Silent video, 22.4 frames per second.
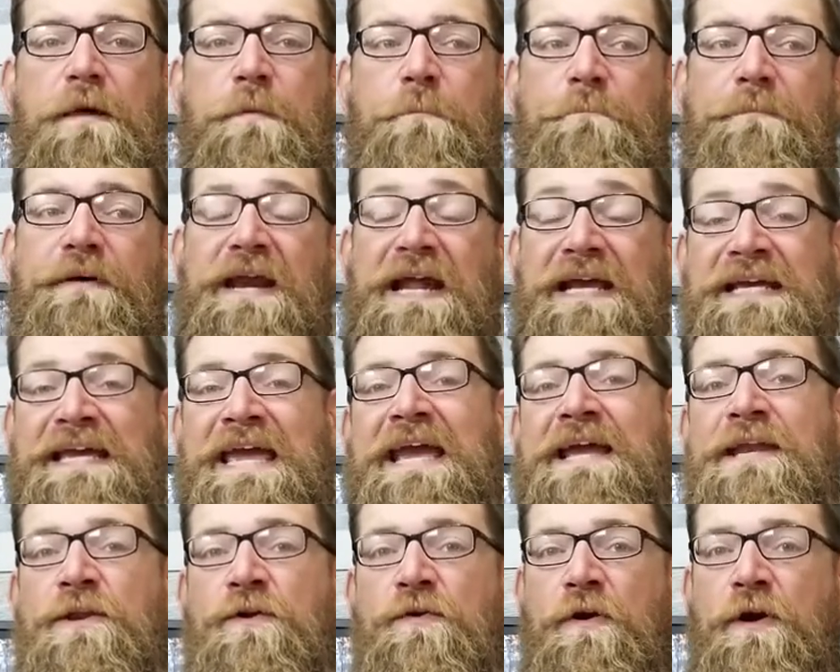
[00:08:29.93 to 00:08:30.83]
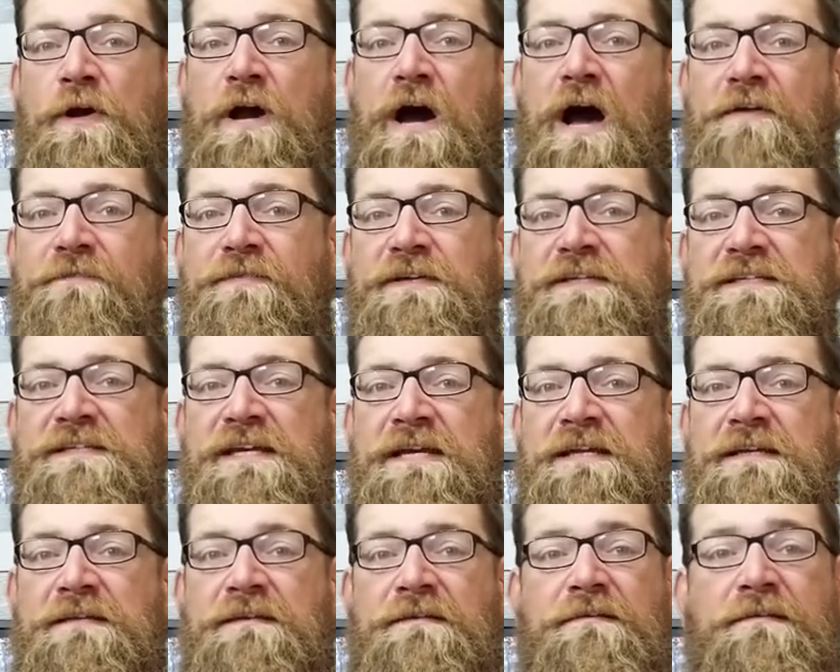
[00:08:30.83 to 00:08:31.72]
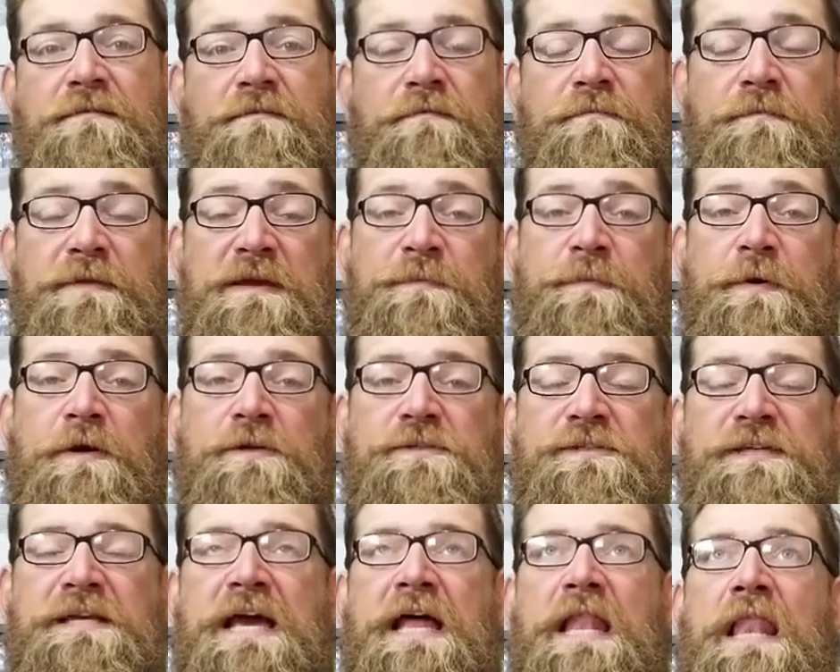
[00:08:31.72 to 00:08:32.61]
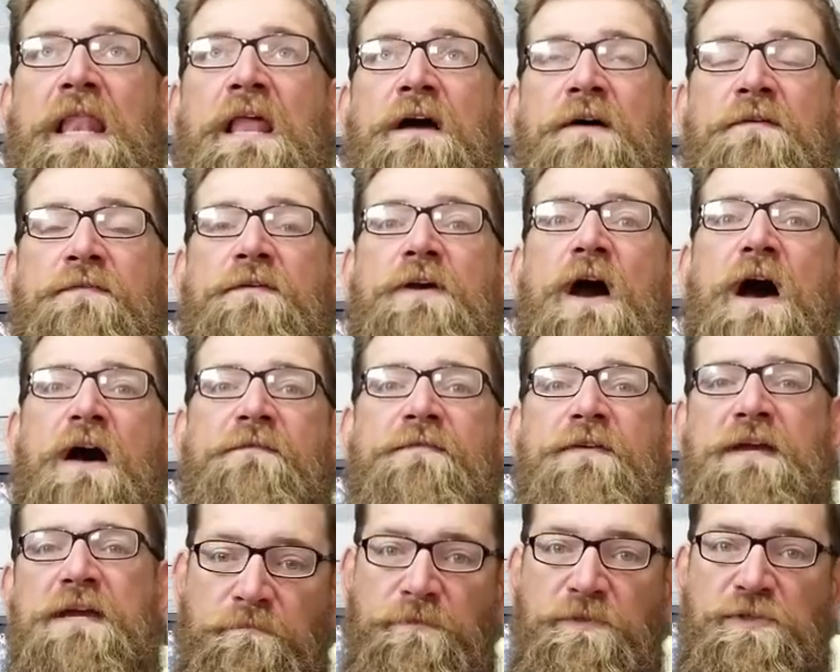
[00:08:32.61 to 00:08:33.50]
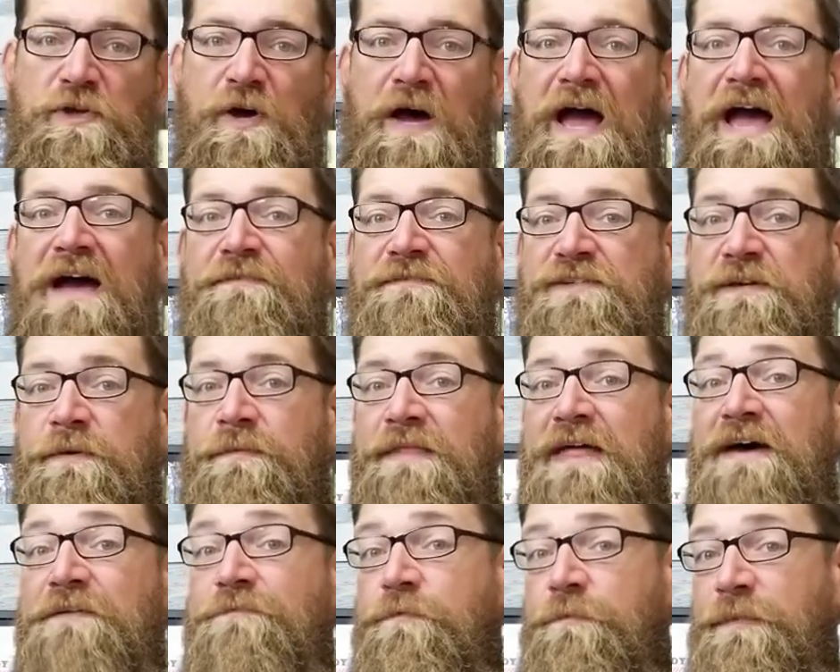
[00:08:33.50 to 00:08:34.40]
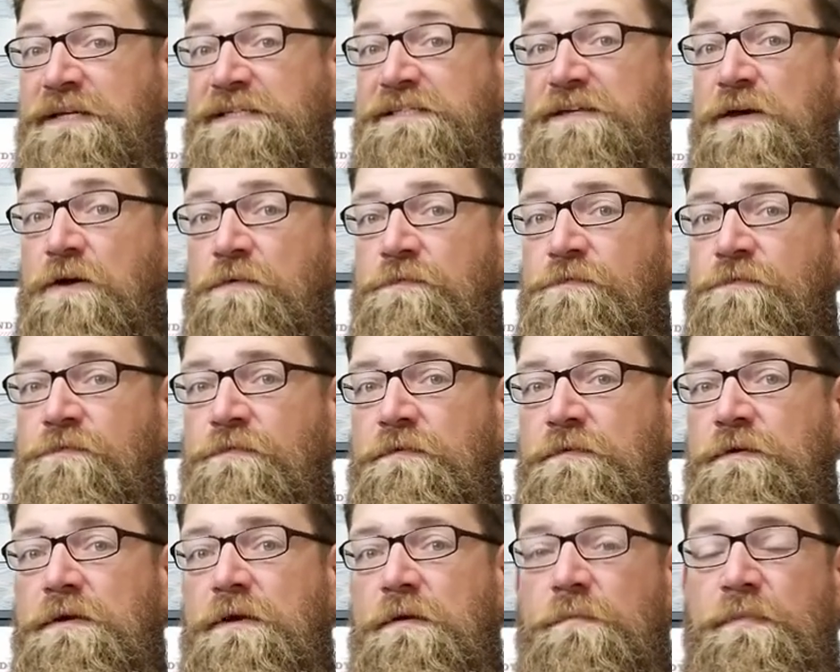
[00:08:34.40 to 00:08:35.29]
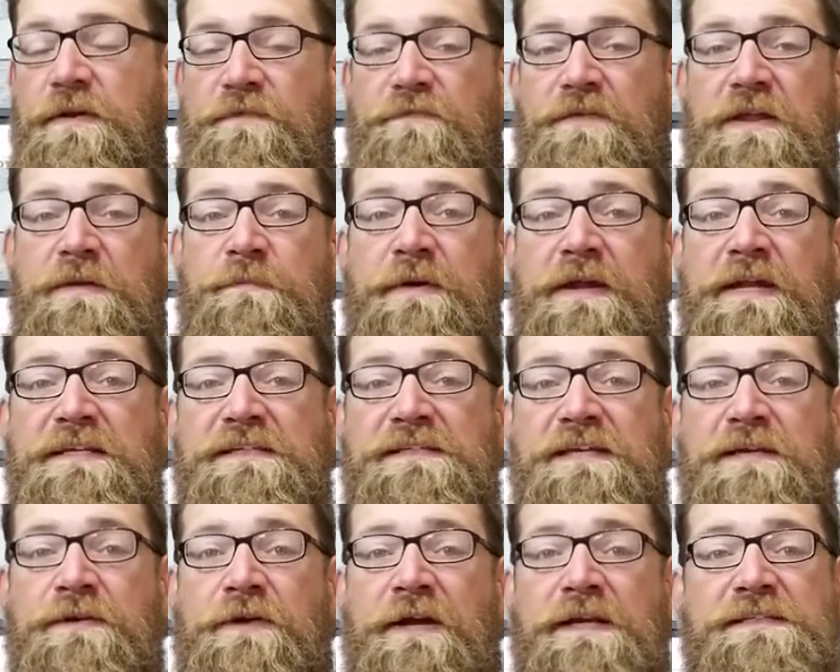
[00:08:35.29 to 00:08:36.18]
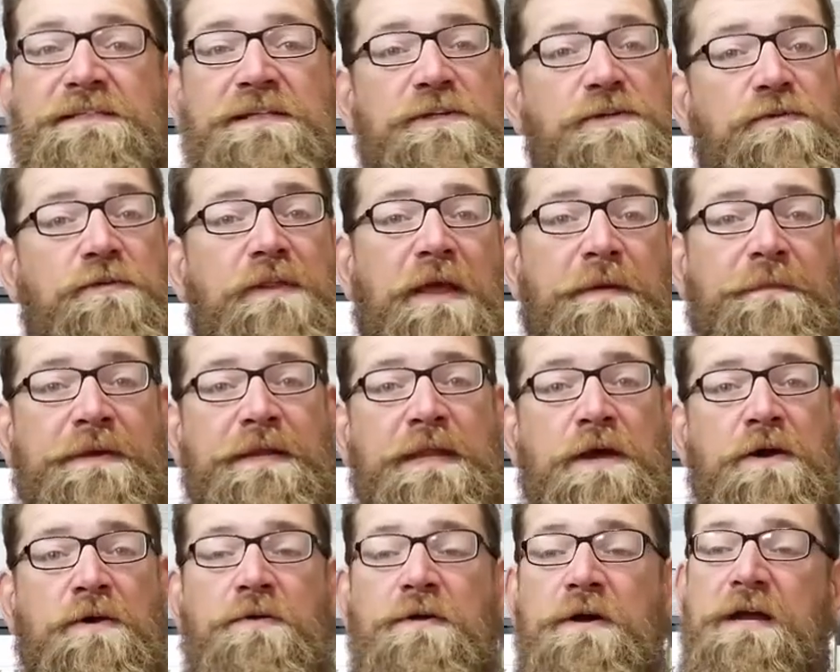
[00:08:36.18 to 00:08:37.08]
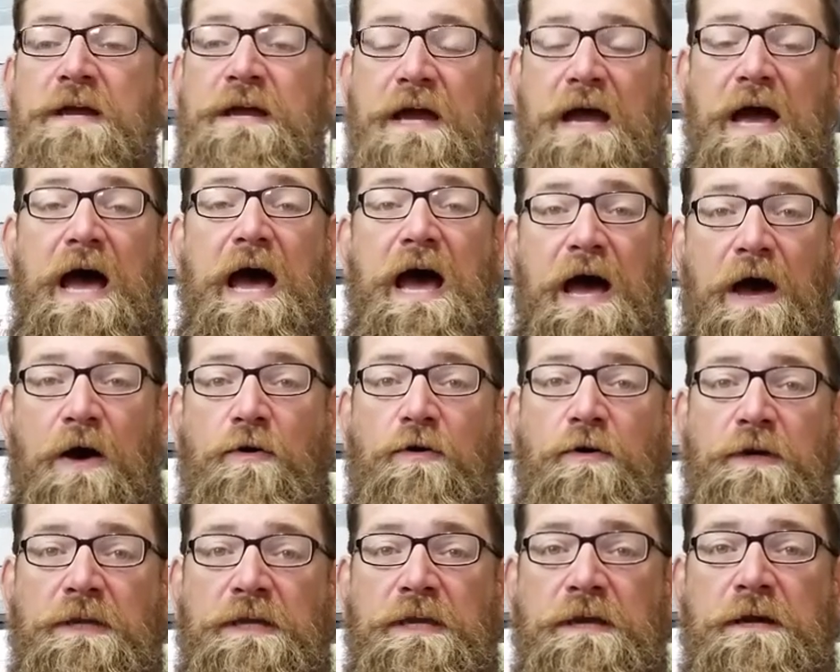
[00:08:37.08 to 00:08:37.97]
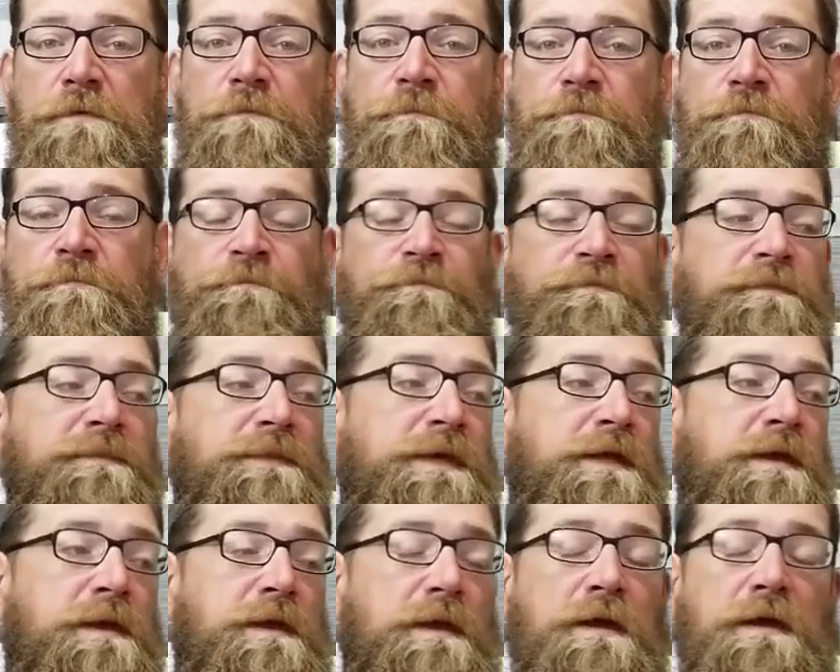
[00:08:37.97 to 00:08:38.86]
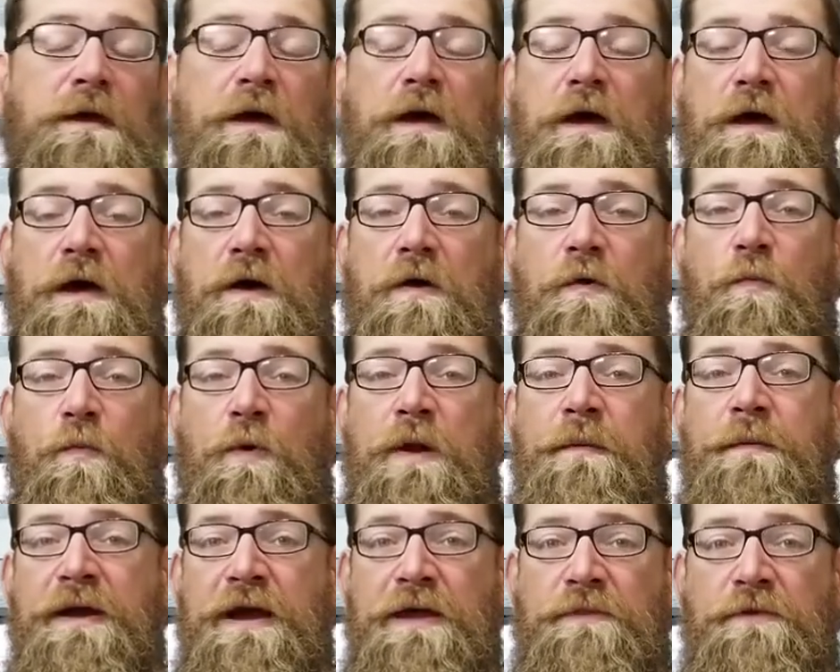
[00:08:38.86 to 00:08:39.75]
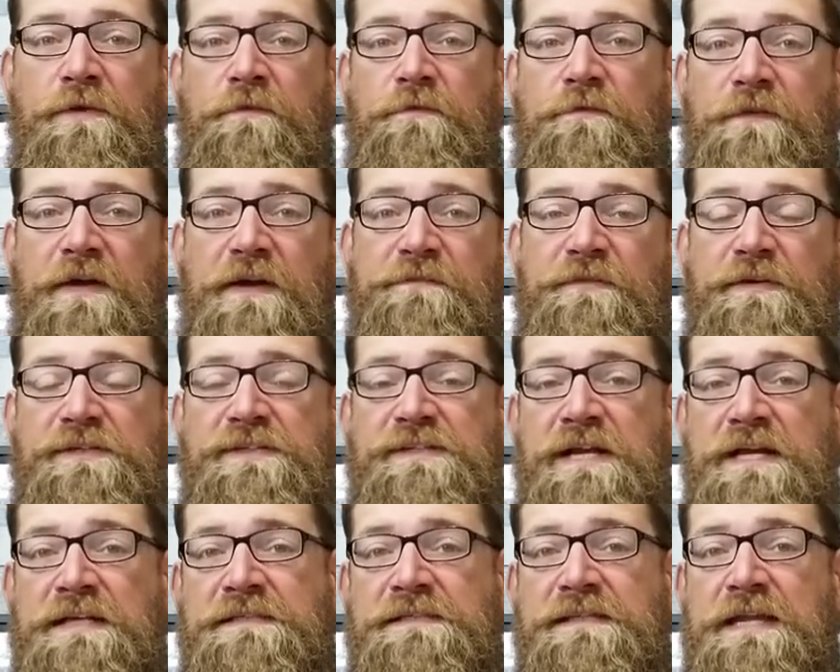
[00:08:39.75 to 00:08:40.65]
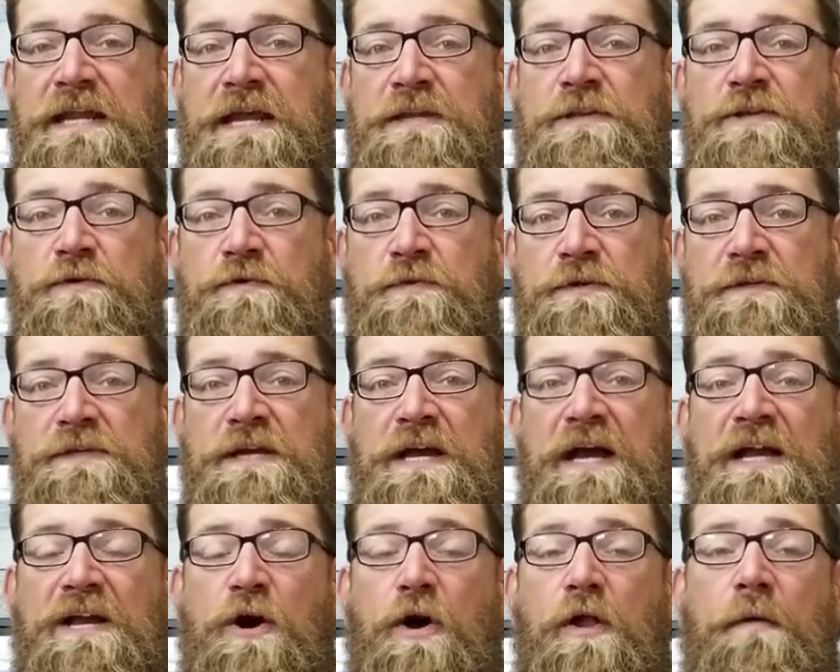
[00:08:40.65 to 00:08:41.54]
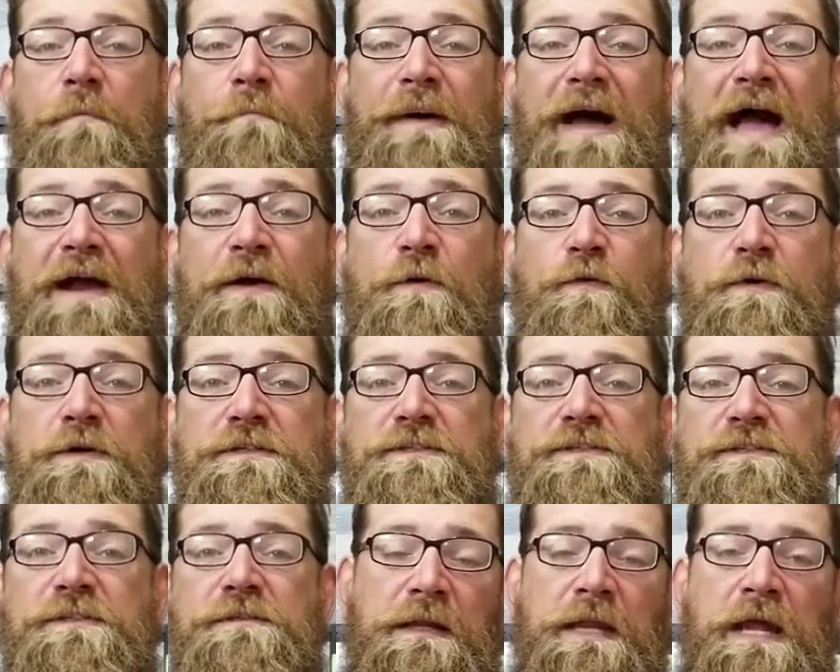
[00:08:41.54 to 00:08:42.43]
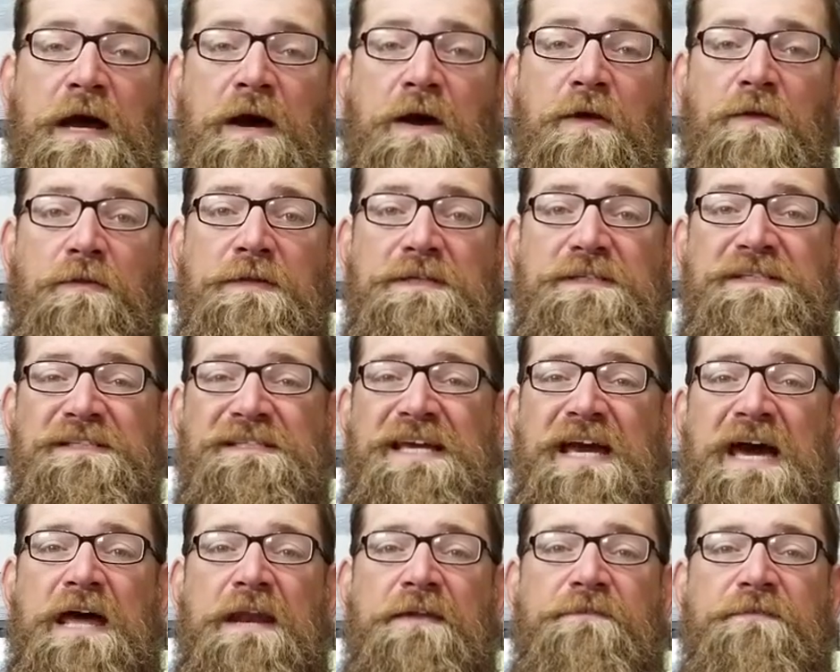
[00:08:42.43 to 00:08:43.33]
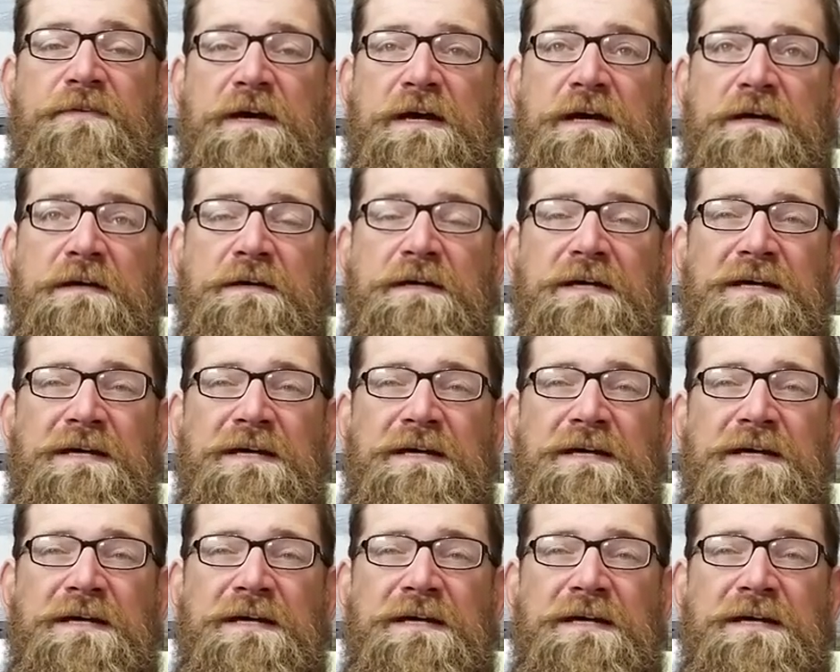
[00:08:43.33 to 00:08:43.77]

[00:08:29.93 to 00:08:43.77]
But I can do a coffee scent. Me personally, I love coffee, so I have some of that for myself. But if anybody's interested, you let me know. I'll hook you up. One of my other favorite scents that I do, I call it Backwoods. Now, this is kind of